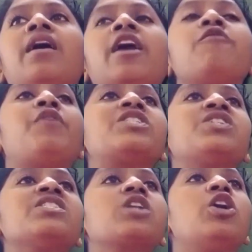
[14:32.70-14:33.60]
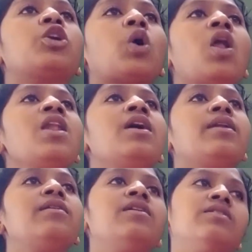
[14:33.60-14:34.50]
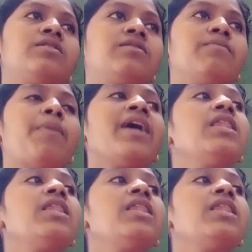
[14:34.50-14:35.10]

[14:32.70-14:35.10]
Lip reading: infectious control nurse. By